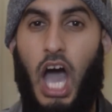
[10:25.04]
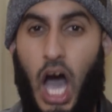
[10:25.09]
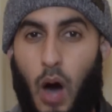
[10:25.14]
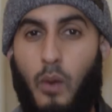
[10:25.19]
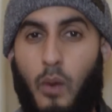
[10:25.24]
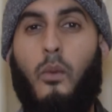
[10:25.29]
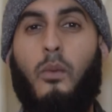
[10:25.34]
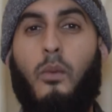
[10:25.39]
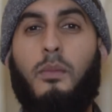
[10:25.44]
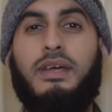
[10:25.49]
A
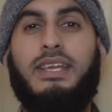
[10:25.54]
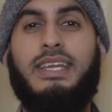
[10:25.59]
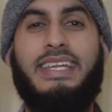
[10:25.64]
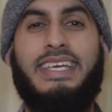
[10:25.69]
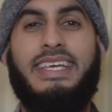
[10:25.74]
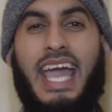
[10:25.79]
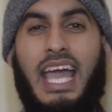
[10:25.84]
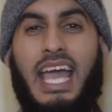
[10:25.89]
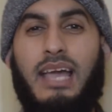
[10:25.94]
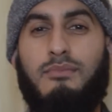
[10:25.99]
woman
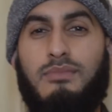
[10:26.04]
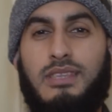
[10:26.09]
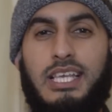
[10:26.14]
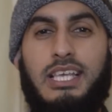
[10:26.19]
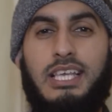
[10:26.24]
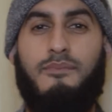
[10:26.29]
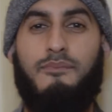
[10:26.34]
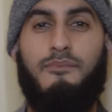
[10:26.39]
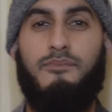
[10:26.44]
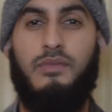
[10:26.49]
came to
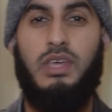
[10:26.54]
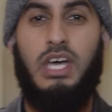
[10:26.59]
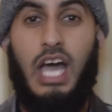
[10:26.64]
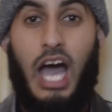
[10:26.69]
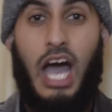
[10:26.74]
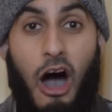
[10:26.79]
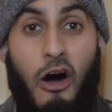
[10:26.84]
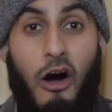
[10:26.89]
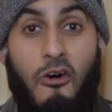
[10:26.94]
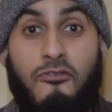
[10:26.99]
him,
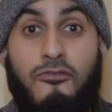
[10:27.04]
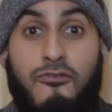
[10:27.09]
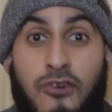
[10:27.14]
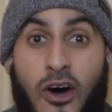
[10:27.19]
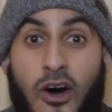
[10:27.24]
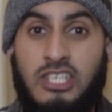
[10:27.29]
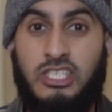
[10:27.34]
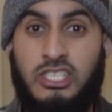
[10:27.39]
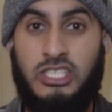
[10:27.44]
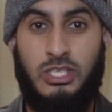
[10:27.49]
a
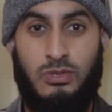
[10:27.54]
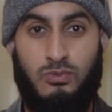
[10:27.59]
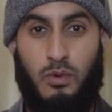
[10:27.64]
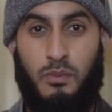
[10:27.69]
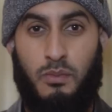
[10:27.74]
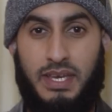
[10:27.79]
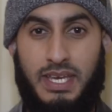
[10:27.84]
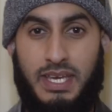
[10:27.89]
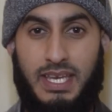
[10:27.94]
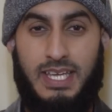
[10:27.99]
virgin
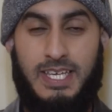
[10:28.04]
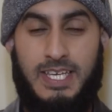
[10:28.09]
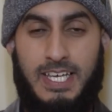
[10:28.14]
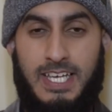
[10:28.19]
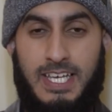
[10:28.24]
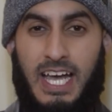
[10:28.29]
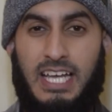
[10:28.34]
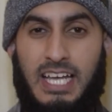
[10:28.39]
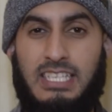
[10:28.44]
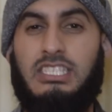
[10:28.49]
woman,
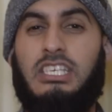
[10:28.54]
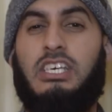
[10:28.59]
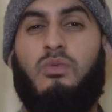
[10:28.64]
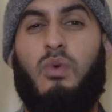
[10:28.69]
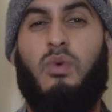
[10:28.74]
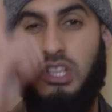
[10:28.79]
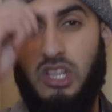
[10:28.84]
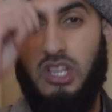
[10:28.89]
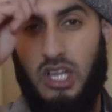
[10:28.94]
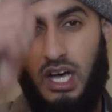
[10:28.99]
and said,
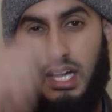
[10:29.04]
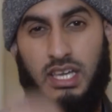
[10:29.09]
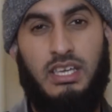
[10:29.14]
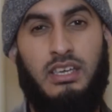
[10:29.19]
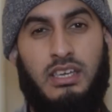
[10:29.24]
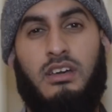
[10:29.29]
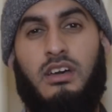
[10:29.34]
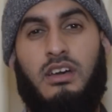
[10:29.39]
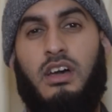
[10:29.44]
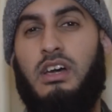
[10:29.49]

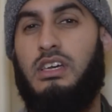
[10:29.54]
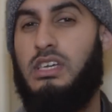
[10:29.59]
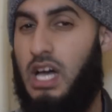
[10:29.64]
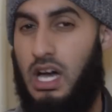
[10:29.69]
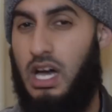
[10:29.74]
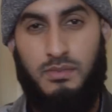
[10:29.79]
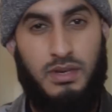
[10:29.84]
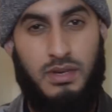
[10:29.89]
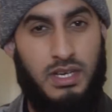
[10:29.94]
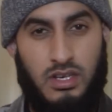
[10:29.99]
Wallahi,
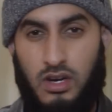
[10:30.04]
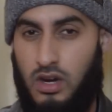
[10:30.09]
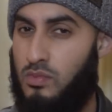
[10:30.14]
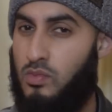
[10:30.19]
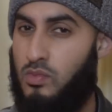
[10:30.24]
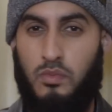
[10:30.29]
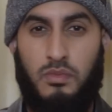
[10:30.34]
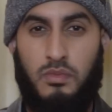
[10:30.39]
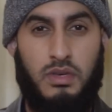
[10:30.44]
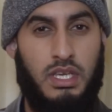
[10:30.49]
Ya Amir
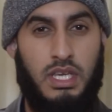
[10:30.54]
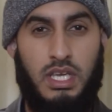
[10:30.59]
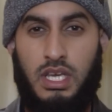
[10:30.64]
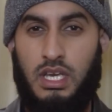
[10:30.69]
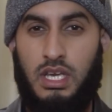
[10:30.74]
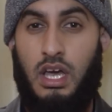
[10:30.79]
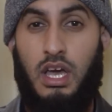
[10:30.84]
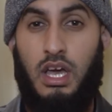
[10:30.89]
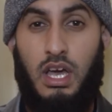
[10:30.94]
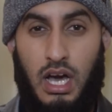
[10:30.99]

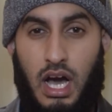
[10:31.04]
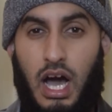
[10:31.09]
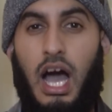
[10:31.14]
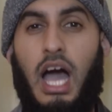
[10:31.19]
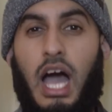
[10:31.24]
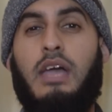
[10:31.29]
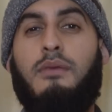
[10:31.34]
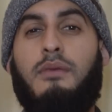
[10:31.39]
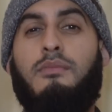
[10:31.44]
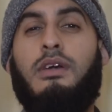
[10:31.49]
al-Mu'mineen,
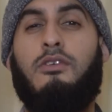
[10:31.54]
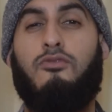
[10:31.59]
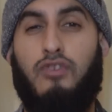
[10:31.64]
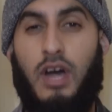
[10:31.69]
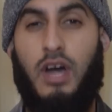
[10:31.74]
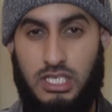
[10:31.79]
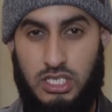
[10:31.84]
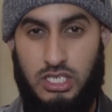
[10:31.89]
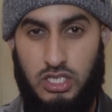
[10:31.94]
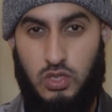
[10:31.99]
I am a
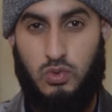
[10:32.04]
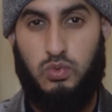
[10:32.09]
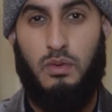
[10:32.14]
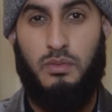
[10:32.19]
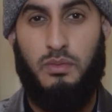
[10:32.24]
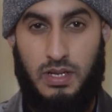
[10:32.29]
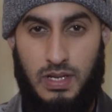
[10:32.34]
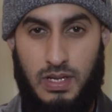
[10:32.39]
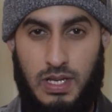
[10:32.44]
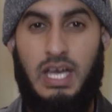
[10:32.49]
righteous
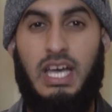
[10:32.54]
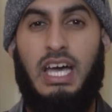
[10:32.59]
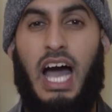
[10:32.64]
woman.